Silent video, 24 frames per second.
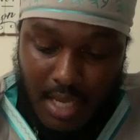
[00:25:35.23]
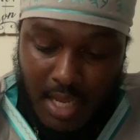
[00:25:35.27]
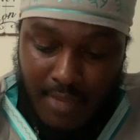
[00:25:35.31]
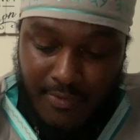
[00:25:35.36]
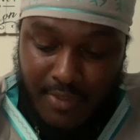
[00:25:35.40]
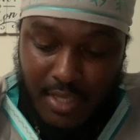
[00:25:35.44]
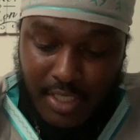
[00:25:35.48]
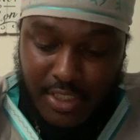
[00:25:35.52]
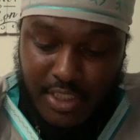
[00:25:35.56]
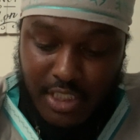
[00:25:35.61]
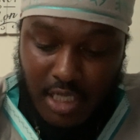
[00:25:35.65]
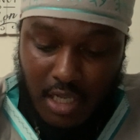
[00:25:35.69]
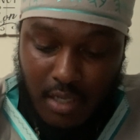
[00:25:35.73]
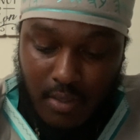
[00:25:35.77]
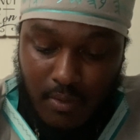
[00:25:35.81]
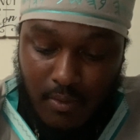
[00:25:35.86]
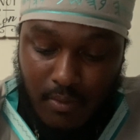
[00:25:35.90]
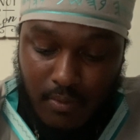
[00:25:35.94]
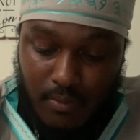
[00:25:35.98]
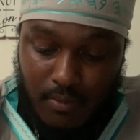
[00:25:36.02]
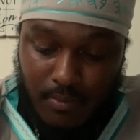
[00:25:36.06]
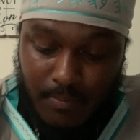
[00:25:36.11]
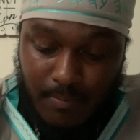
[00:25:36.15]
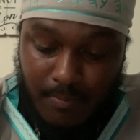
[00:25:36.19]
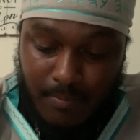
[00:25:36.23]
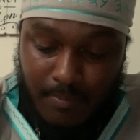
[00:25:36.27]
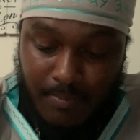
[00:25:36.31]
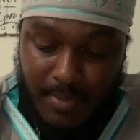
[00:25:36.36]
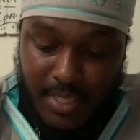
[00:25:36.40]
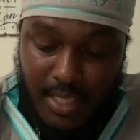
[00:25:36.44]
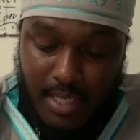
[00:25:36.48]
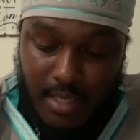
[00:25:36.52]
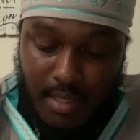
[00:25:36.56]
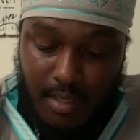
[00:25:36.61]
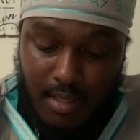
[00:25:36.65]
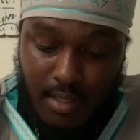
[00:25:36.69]
there shall
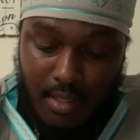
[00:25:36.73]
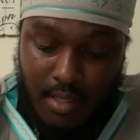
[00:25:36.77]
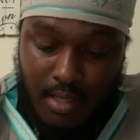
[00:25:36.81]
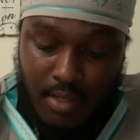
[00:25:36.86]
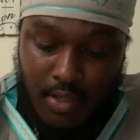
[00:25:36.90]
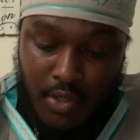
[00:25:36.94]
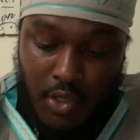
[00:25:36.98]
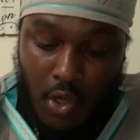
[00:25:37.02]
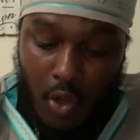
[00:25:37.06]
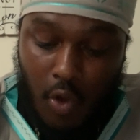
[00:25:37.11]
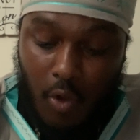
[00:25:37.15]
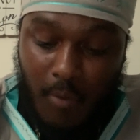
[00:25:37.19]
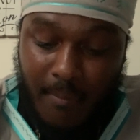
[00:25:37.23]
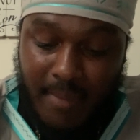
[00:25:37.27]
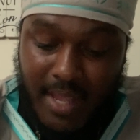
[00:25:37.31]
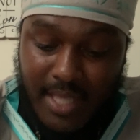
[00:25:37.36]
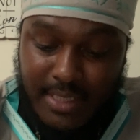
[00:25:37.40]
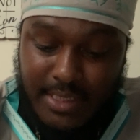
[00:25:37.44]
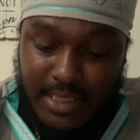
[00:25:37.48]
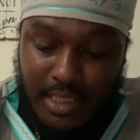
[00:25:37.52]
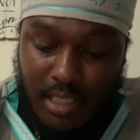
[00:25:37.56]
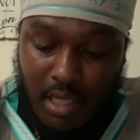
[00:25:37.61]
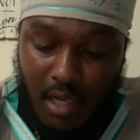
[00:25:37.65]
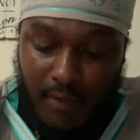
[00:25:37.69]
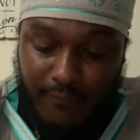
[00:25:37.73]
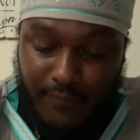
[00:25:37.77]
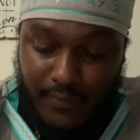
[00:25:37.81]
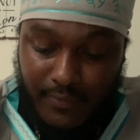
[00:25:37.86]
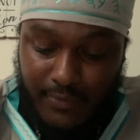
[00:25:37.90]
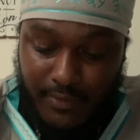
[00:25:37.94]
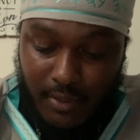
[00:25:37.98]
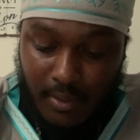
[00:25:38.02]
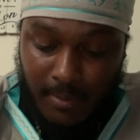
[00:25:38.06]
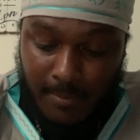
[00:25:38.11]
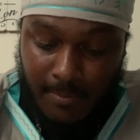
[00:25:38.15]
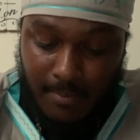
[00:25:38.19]
be no man to
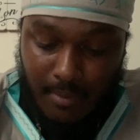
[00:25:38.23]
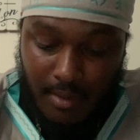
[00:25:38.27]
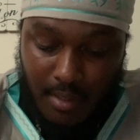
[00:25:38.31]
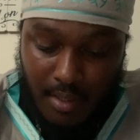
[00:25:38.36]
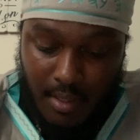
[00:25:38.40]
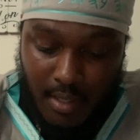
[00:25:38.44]
comfort them,